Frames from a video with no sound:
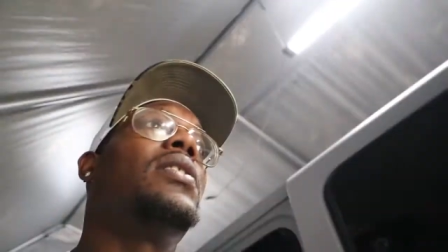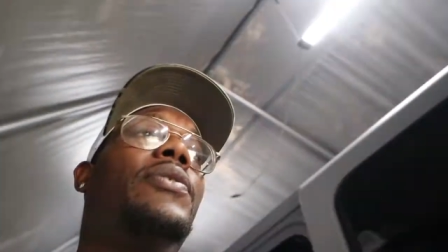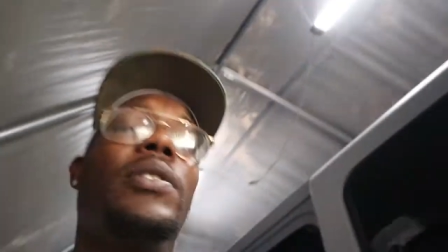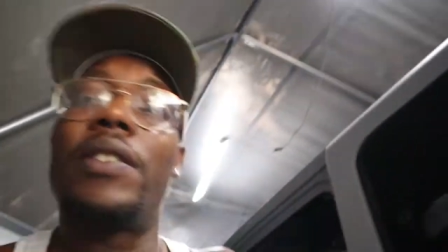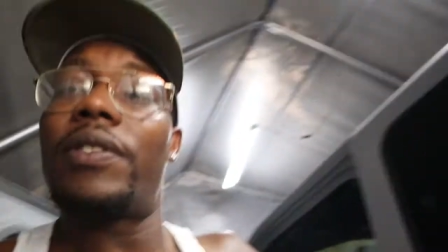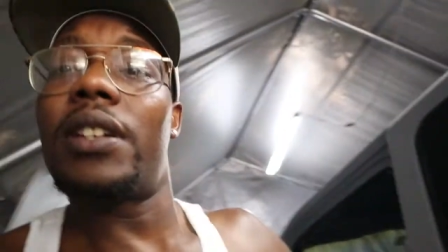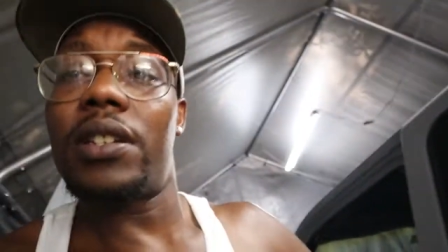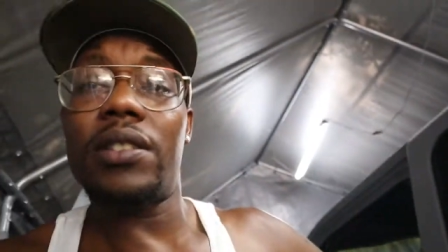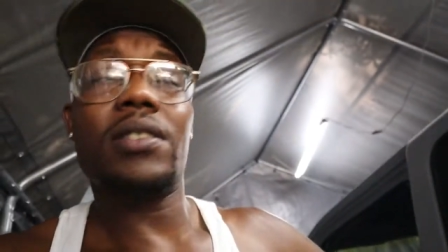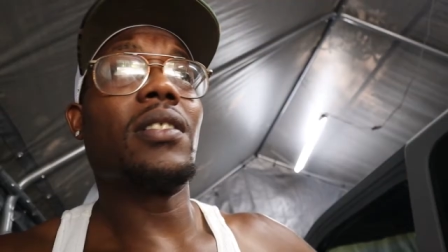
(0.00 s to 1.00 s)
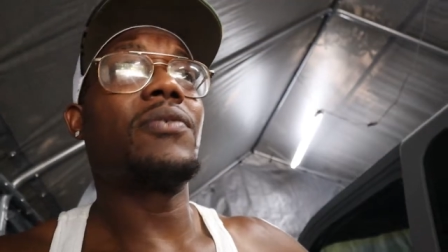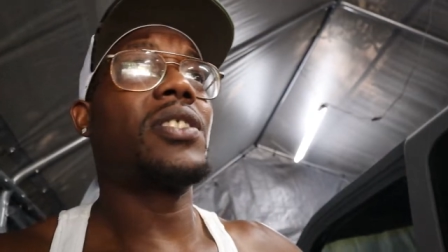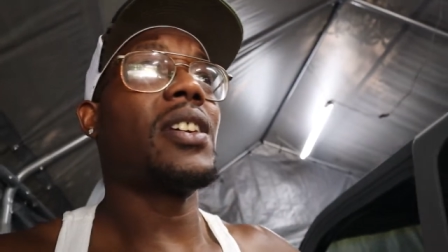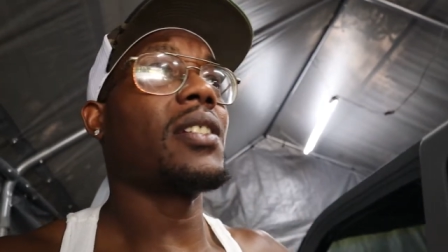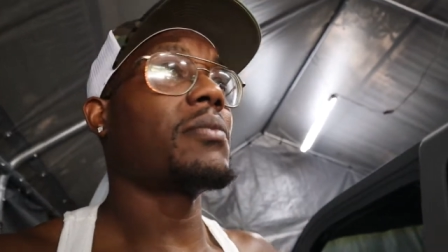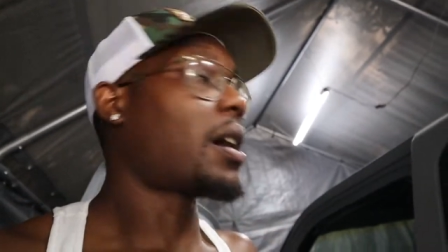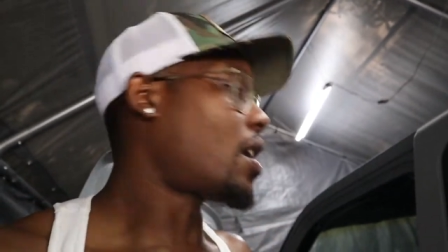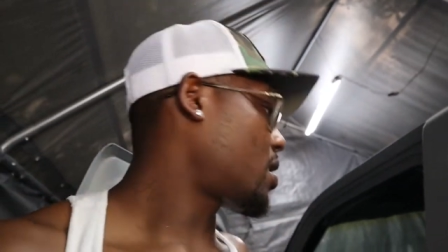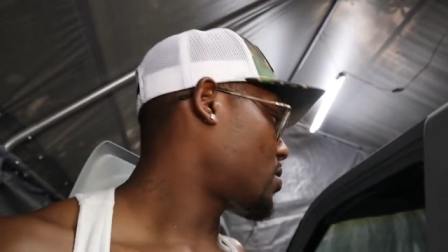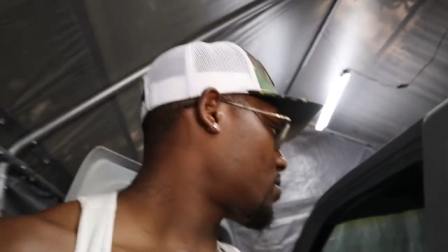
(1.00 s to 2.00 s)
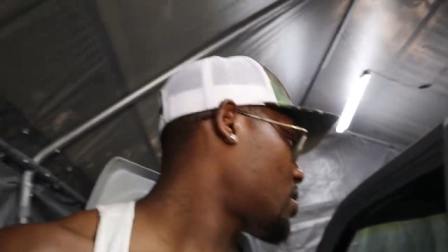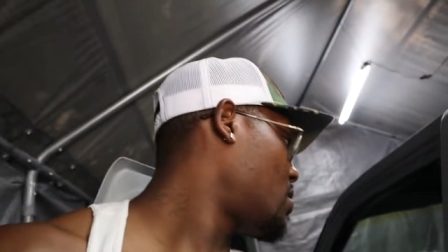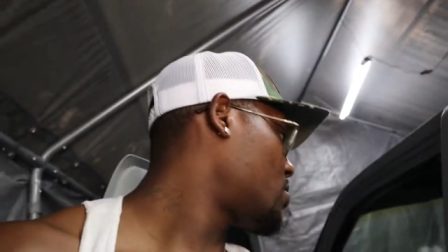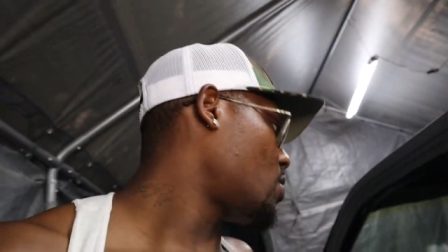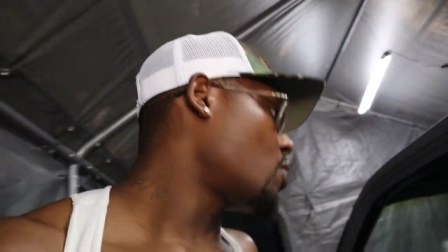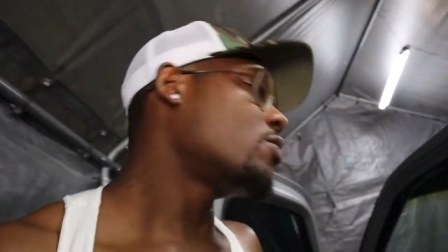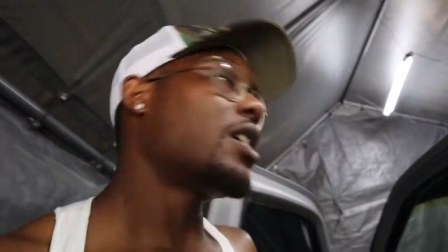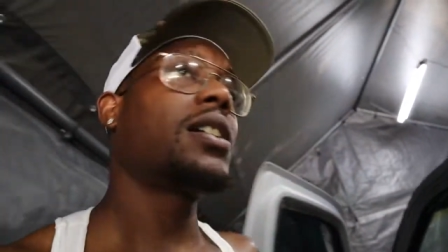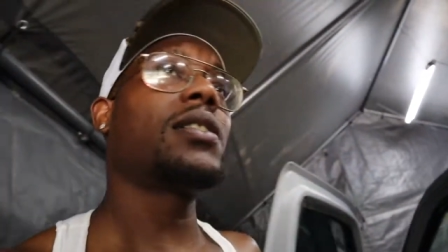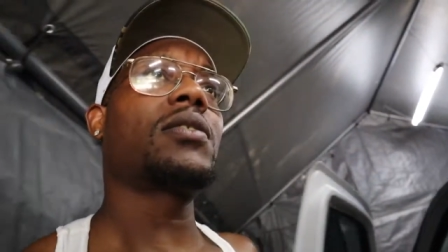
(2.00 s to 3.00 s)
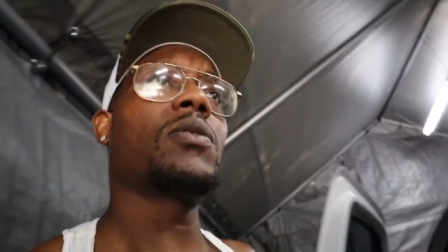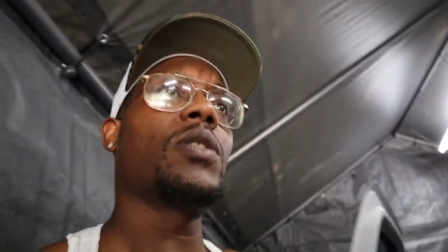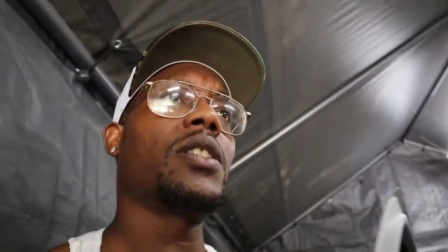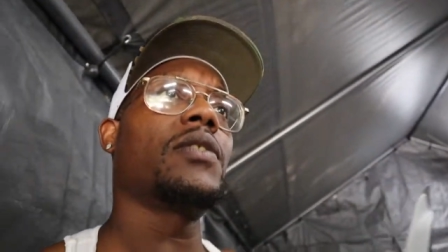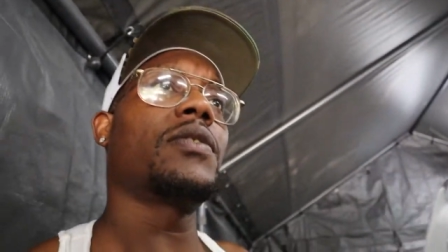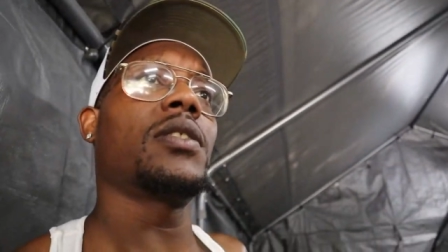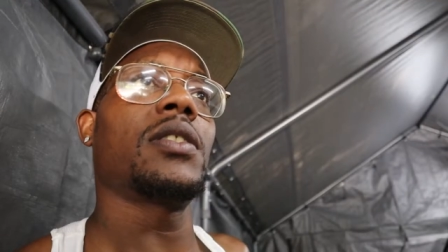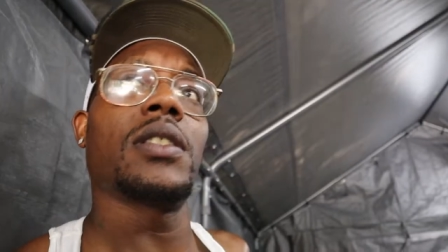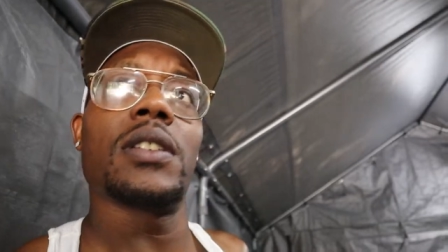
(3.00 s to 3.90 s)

If you ever get your stuff checked by AutoZone, O'Reilly's, or whatever,